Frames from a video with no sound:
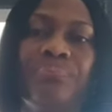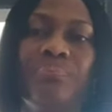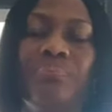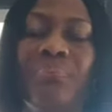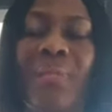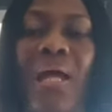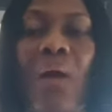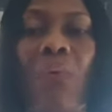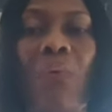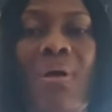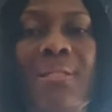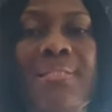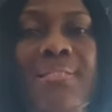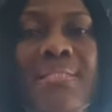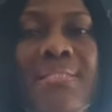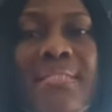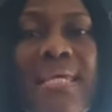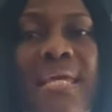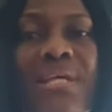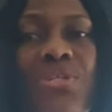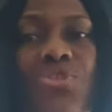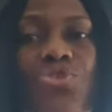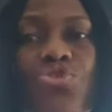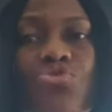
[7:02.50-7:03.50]
Now, what is
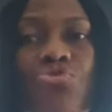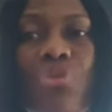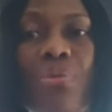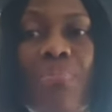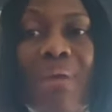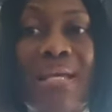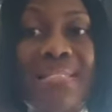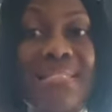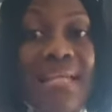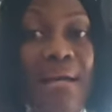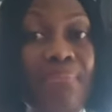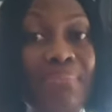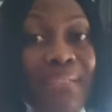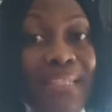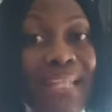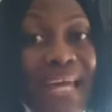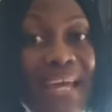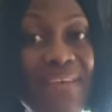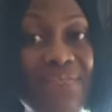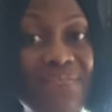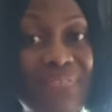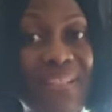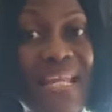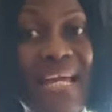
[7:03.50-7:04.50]
in-stream? As I'm
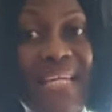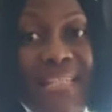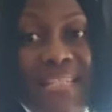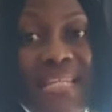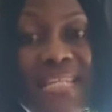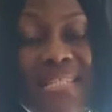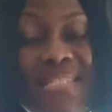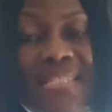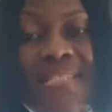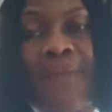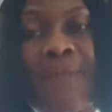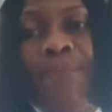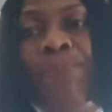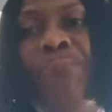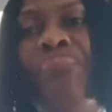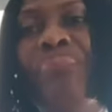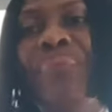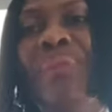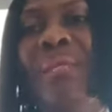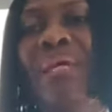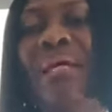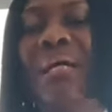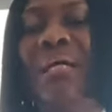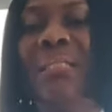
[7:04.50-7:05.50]
live like this,
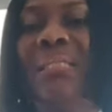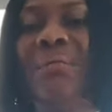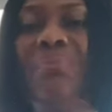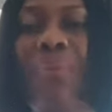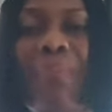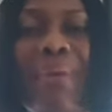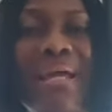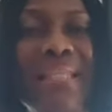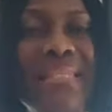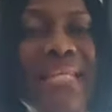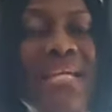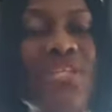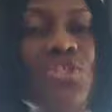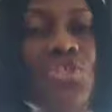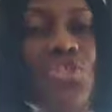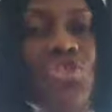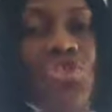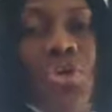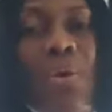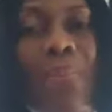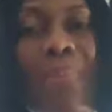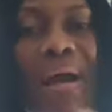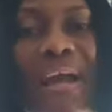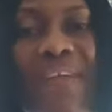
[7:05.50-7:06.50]
the moment they
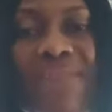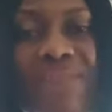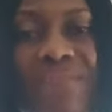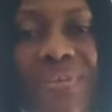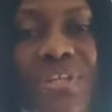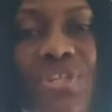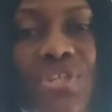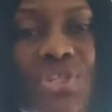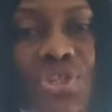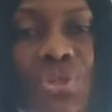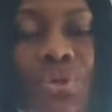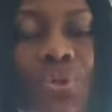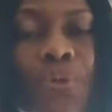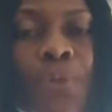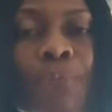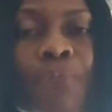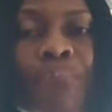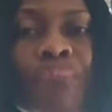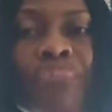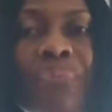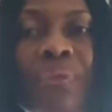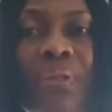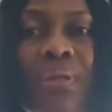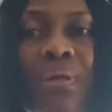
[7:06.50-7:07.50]
show my video,
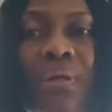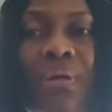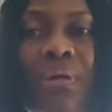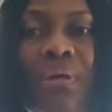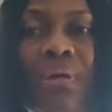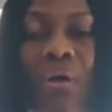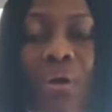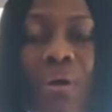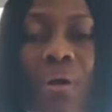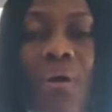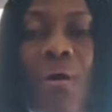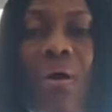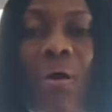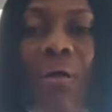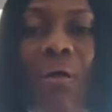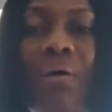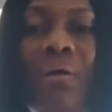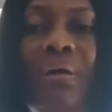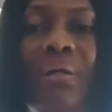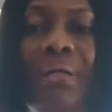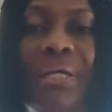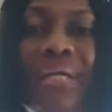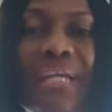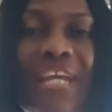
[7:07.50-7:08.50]

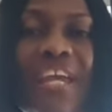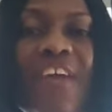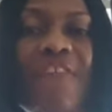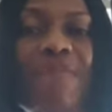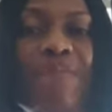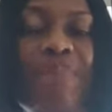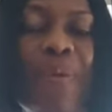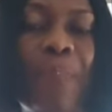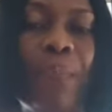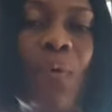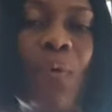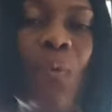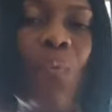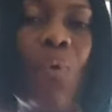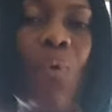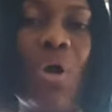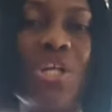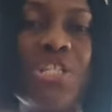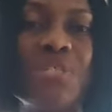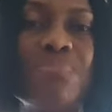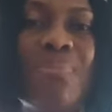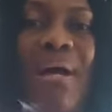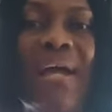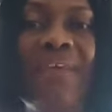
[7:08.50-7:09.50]
or if people
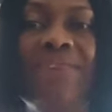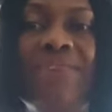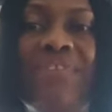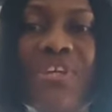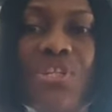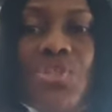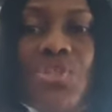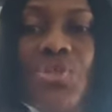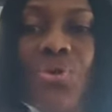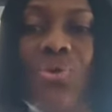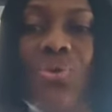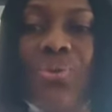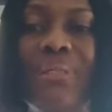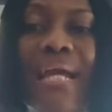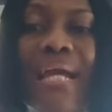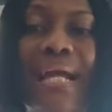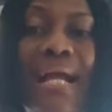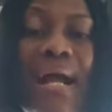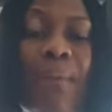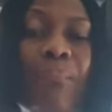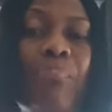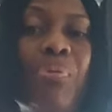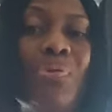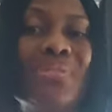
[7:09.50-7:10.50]
watch my video, they
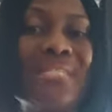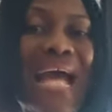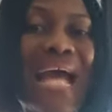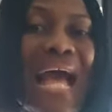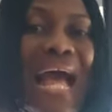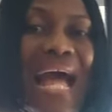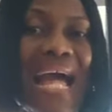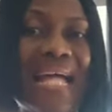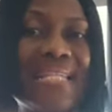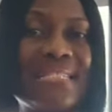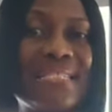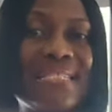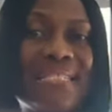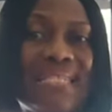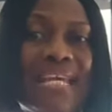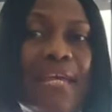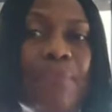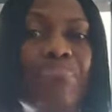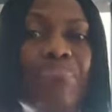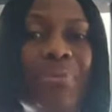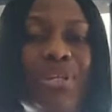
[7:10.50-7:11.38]
can put ads in